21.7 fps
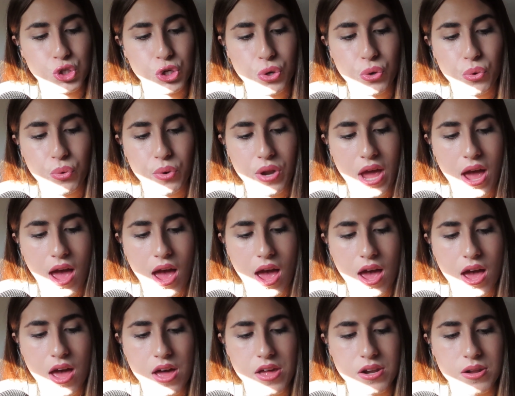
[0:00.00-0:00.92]
June
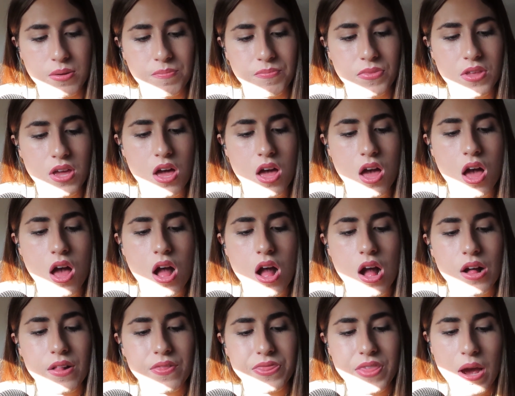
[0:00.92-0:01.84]
had.
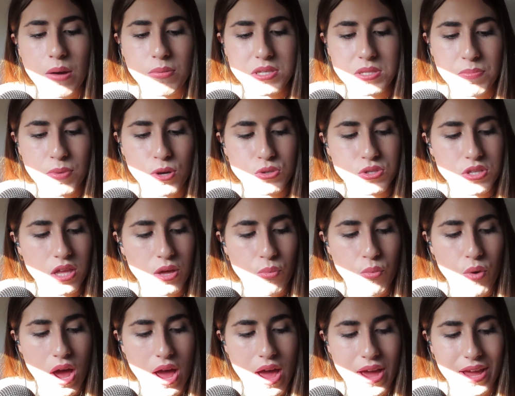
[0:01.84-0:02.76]
That was mostly
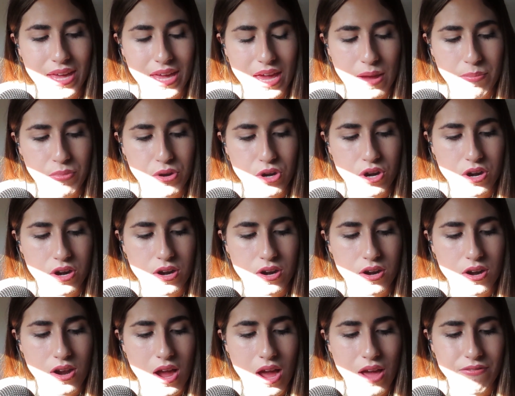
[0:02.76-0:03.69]
why I kept
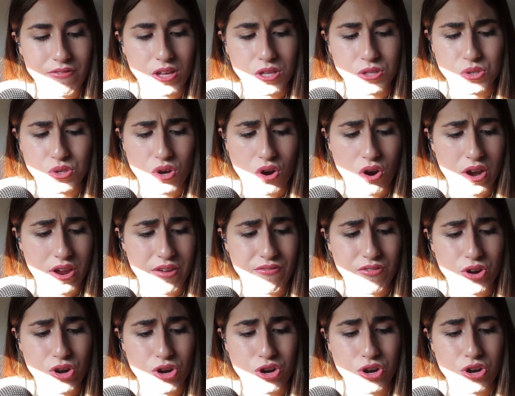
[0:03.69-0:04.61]
her. I felt sorry
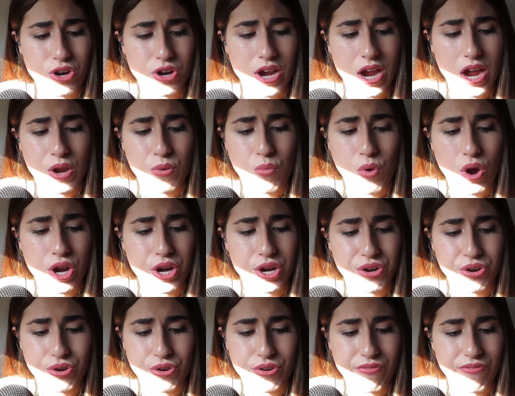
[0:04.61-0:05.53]
for her and
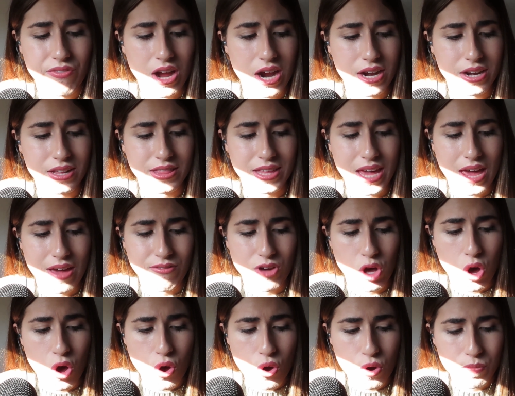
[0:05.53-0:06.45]
wanted her to finally have
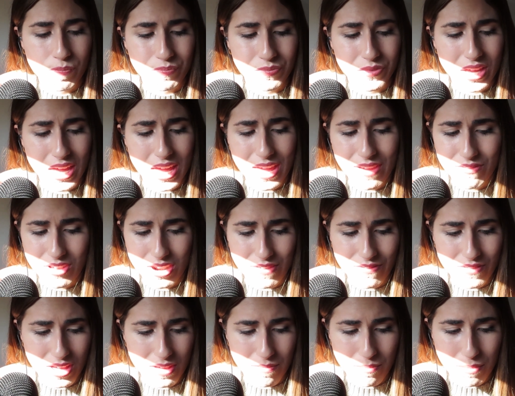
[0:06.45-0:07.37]
a home, even
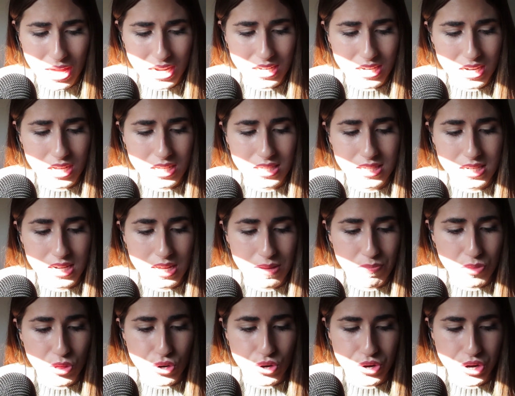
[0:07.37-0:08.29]
if it meant a
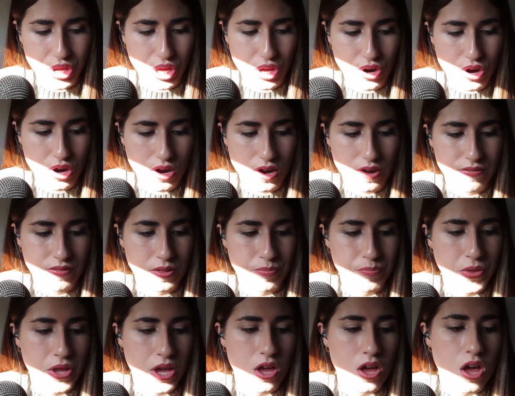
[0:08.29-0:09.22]
steep learning
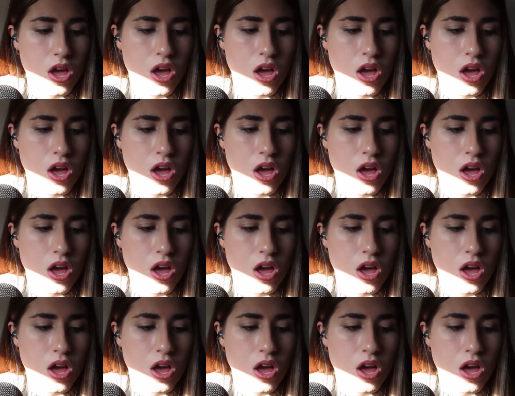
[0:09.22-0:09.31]
curve.